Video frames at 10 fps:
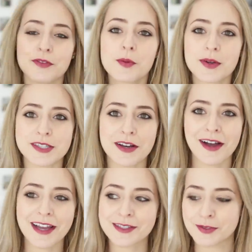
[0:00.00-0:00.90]
if you want to
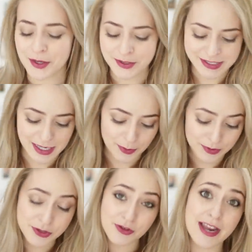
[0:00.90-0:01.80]
hide or go to sleep on
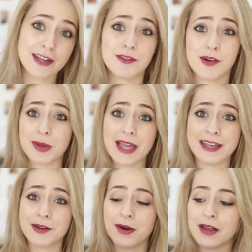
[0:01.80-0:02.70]
the train or on a
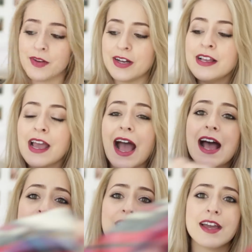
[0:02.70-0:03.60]
plane or whatever,
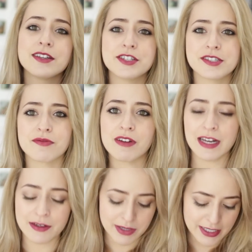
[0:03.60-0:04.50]
and they just
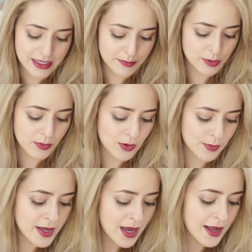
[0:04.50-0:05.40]
really, really keep you
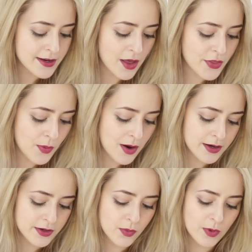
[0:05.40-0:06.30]
warm. Another
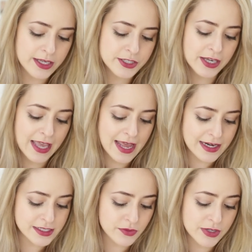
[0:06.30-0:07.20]
one, which
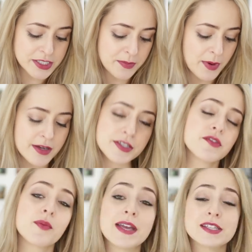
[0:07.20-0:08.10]
again is a recent purchase
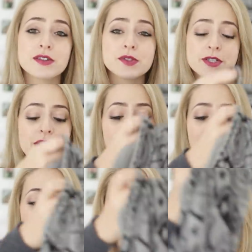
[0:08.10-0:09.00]
from ASOS, which I
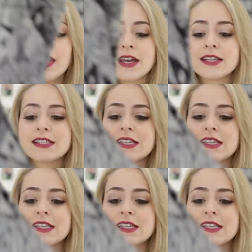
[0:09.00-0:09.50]
love, is